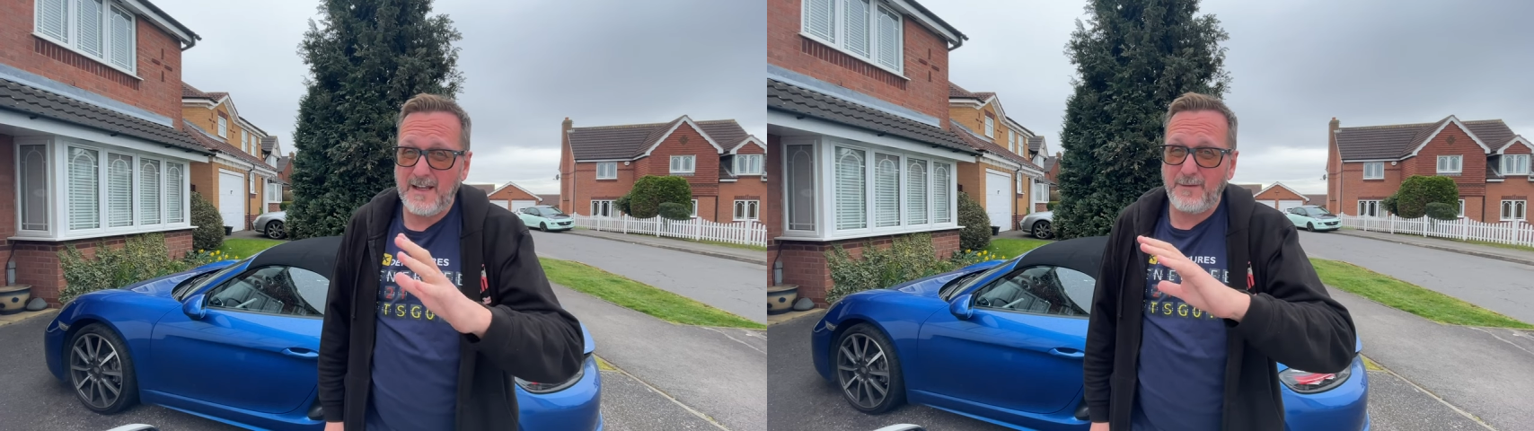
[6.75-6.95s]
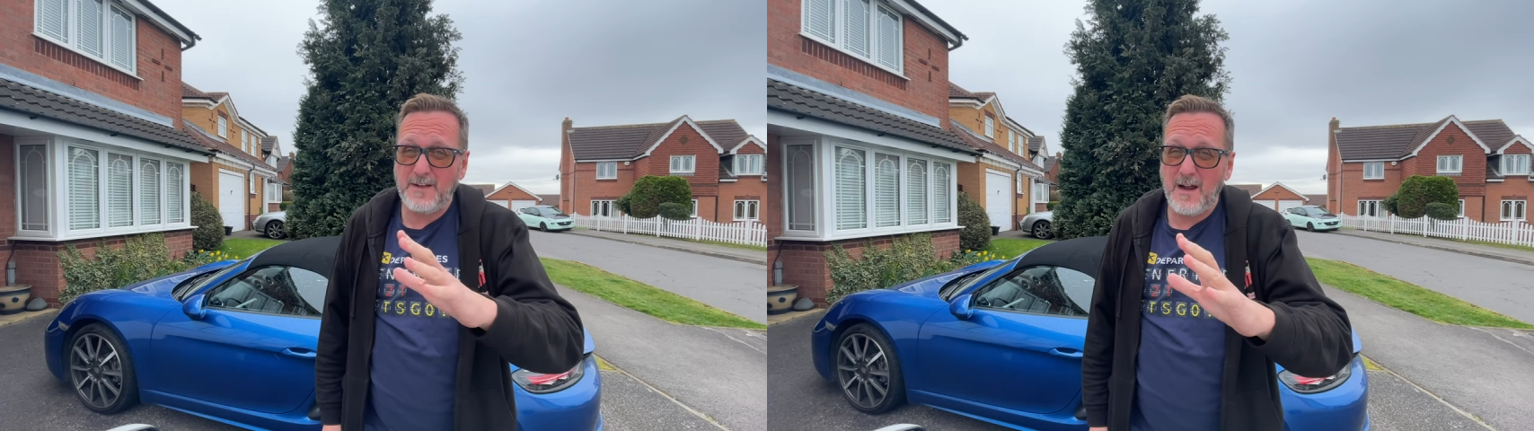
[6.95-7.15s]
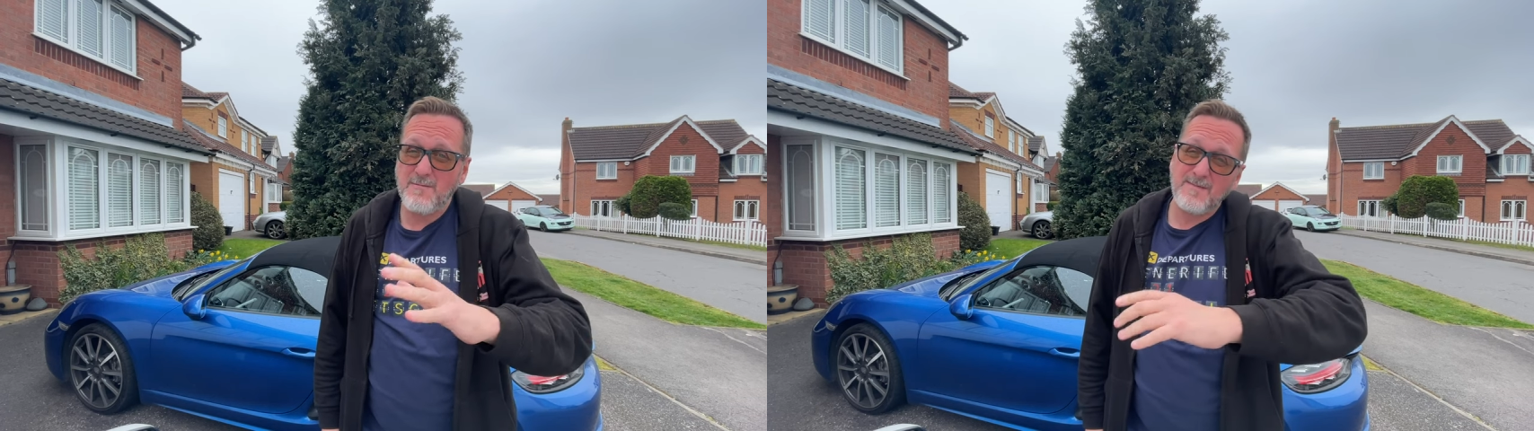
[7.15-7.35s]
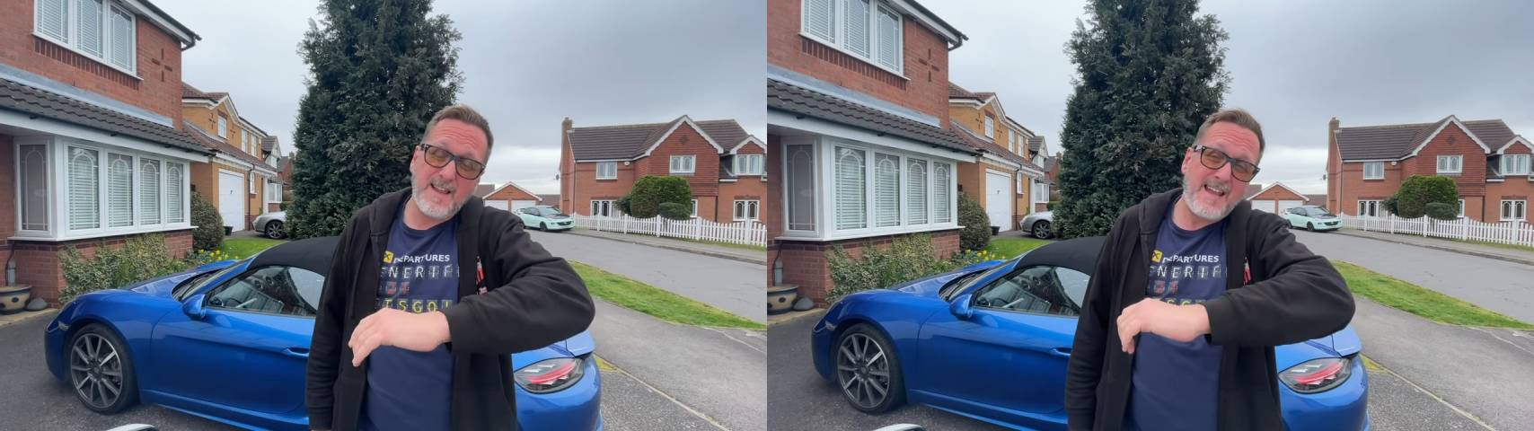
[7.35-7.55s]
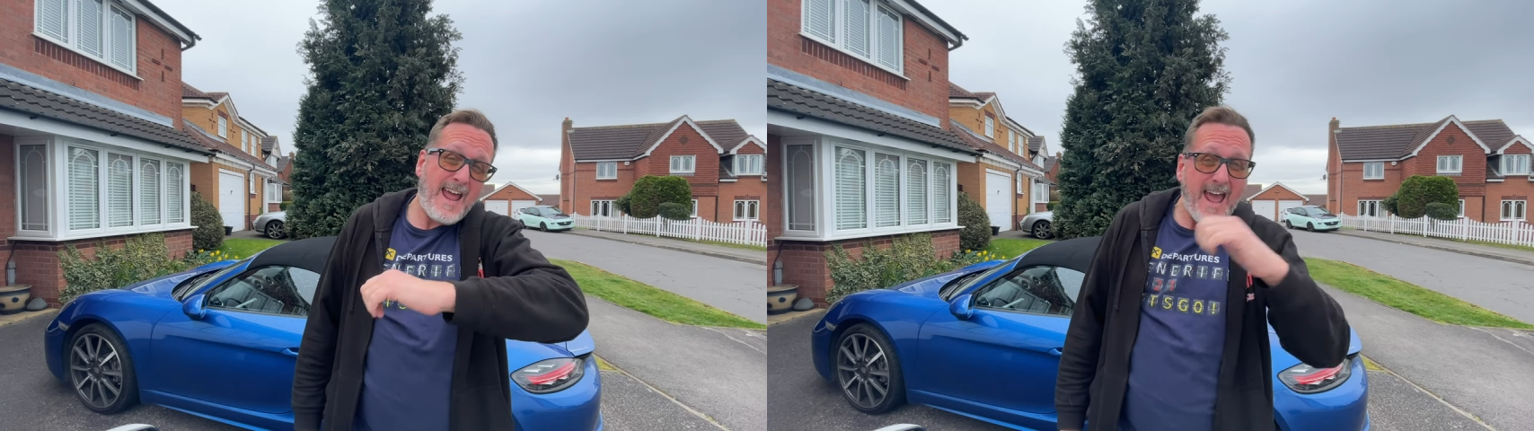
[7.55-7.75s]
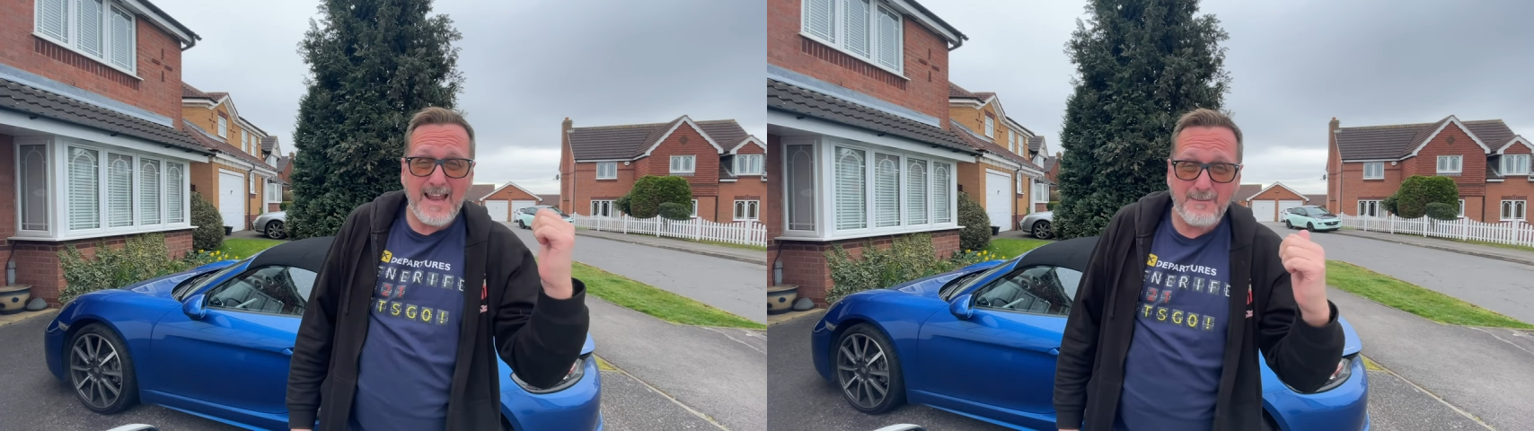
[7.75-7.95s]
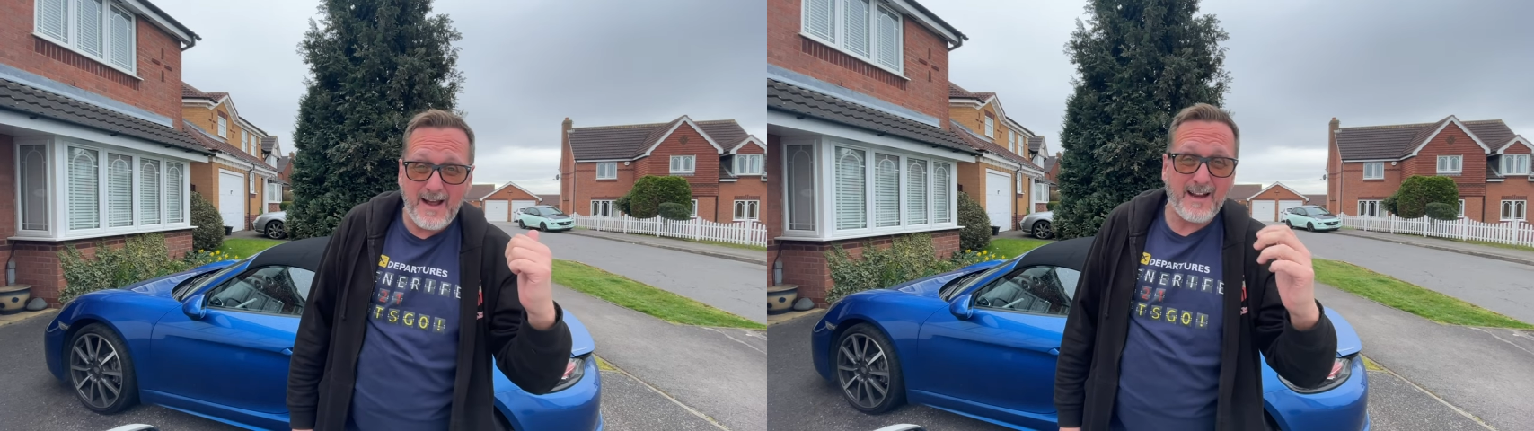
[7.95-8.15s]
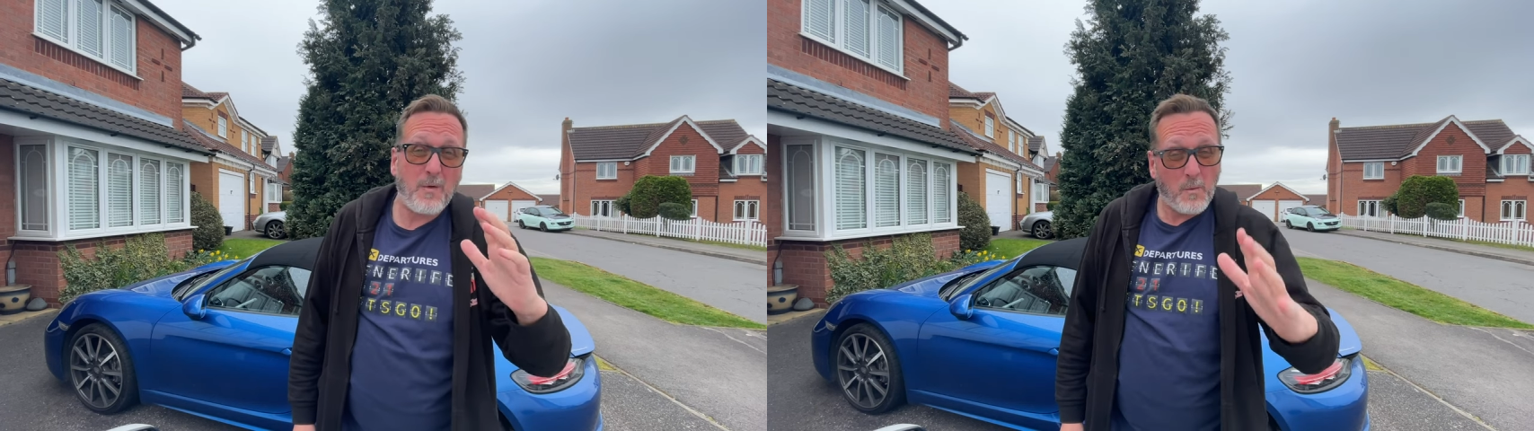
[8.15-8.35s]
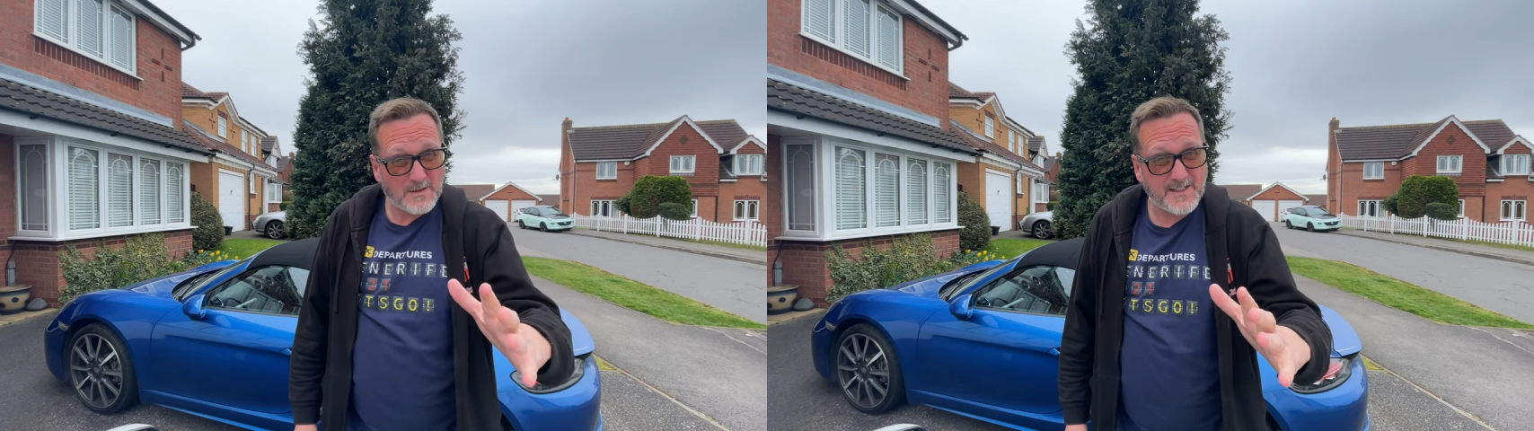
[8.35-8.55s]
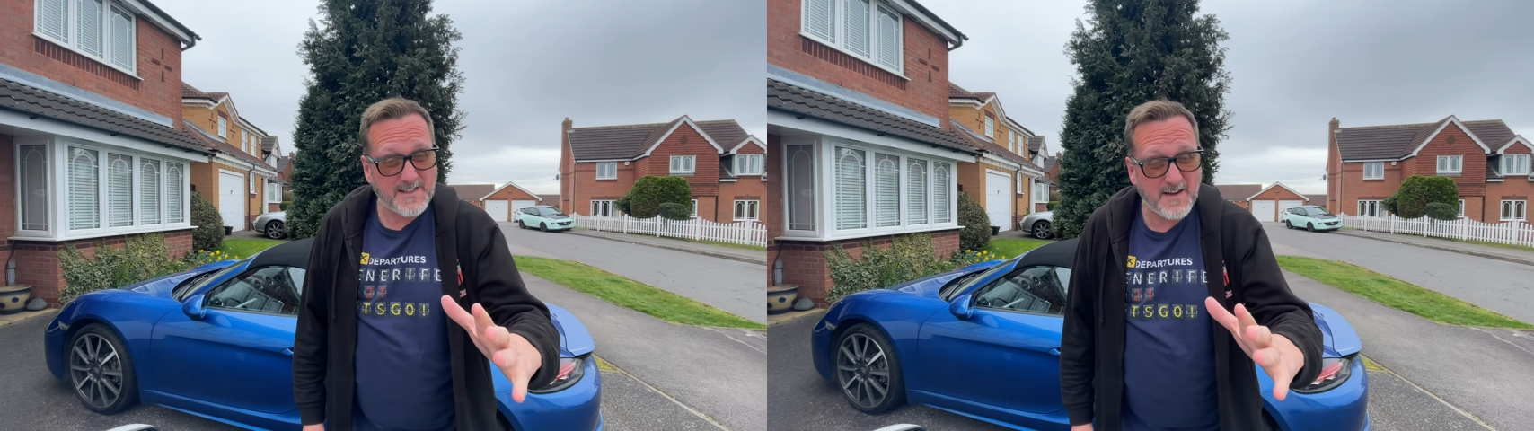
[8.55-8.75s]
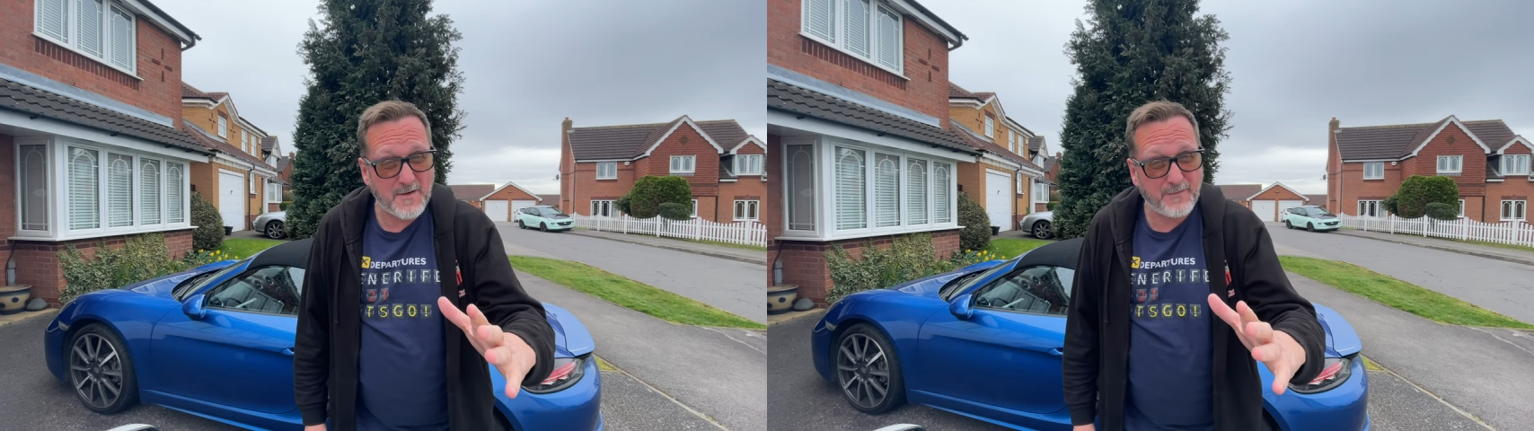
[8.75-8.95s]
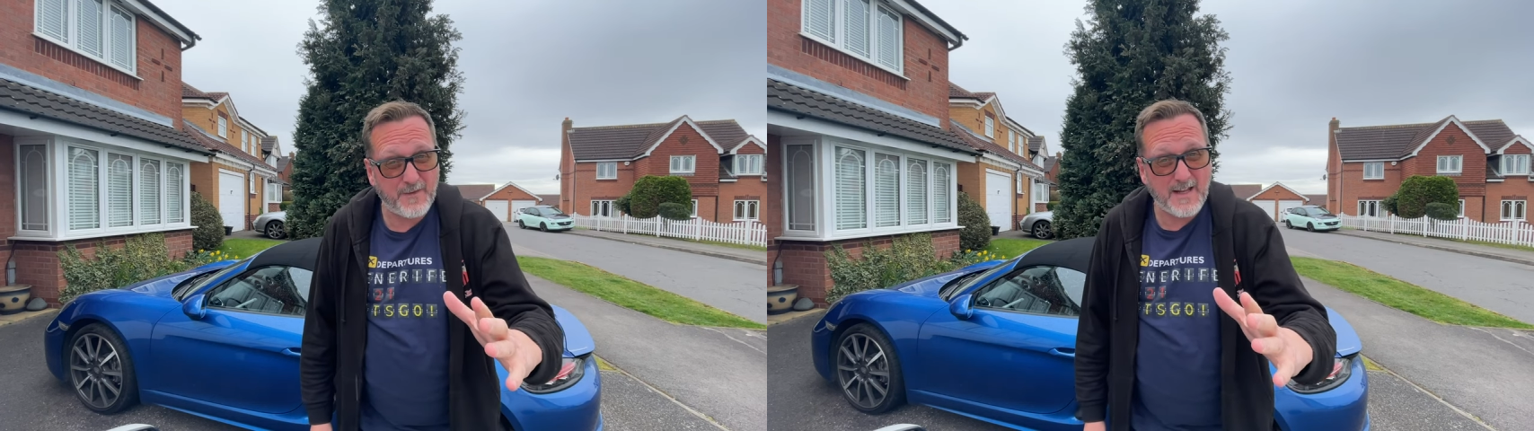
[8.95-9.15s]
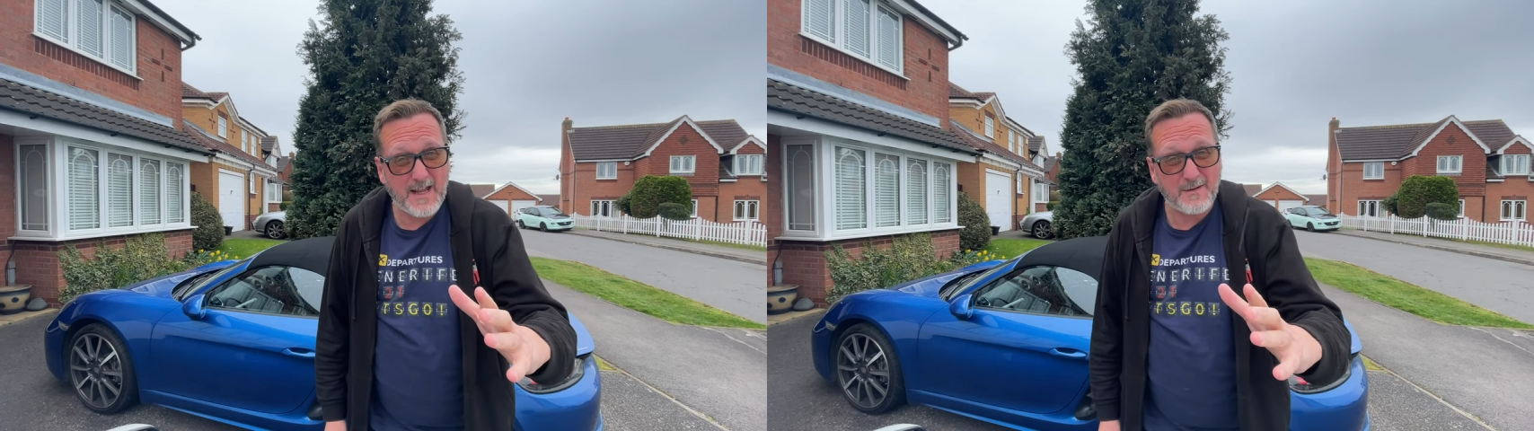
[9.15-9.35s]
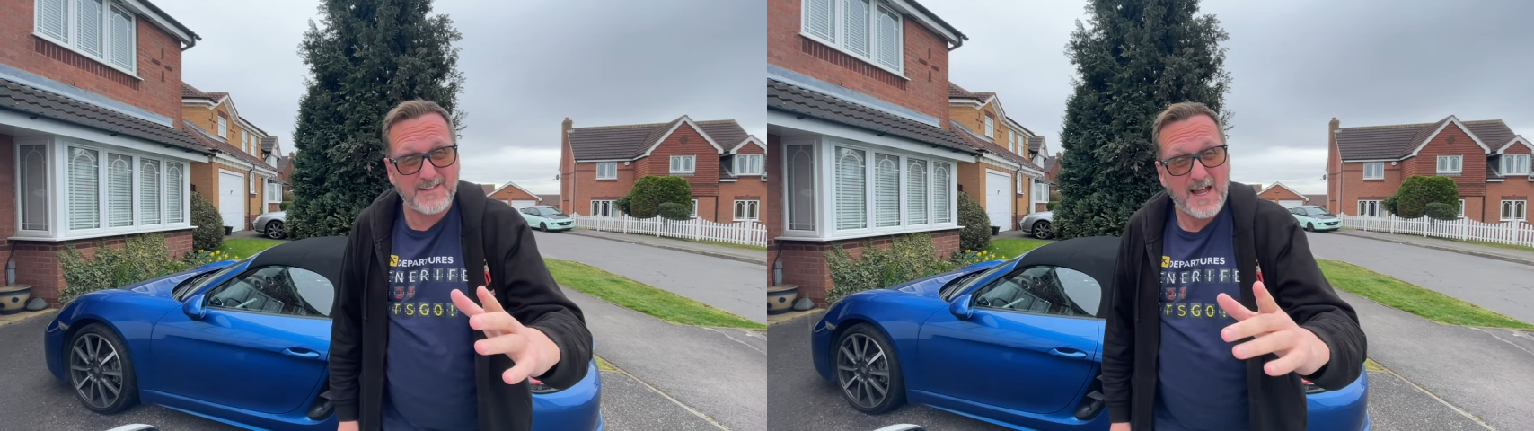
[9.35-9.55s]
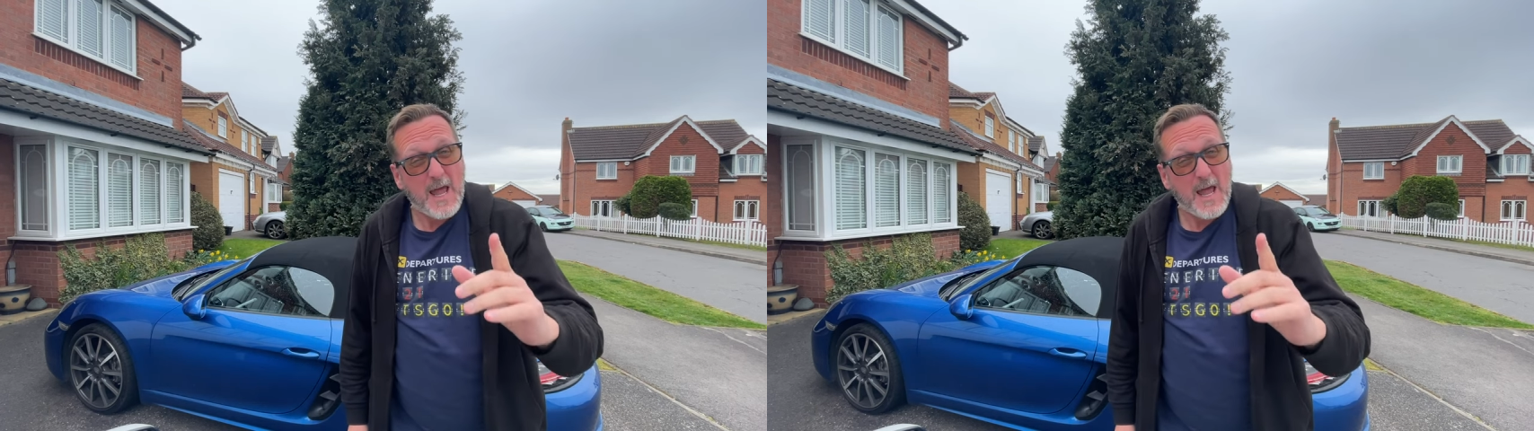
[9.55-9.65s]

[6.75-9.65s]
If you don't then head back and watch the Tenerife videos